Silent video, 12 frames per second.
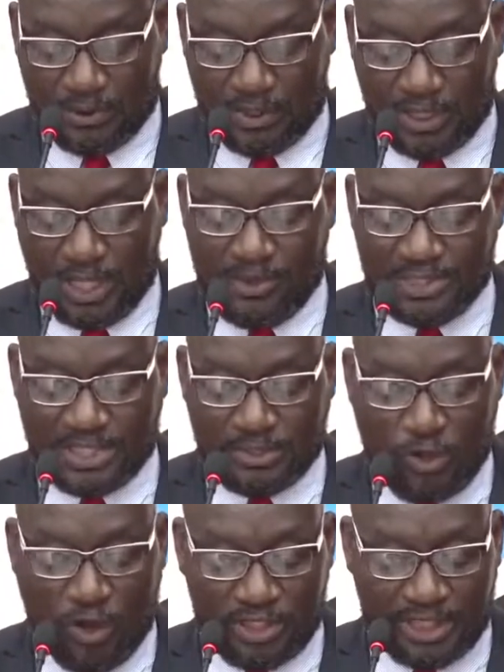There was this
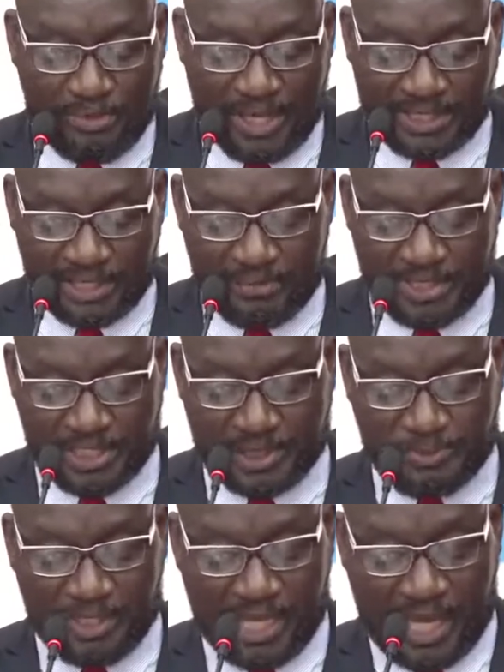whole debate, and Mr.
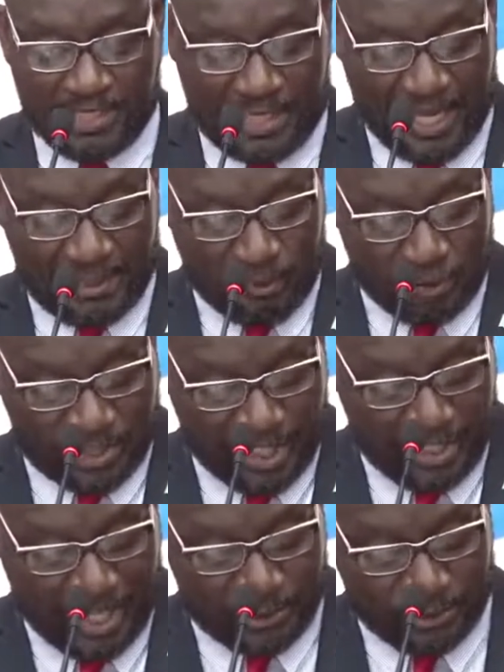Speaker, I, I
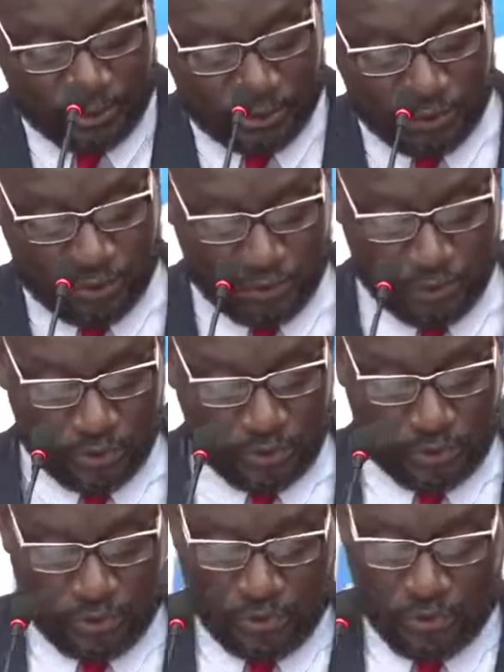noted that you, you,
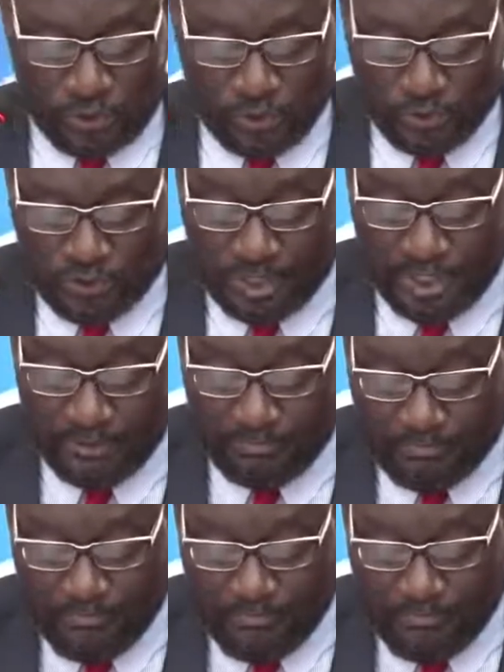you did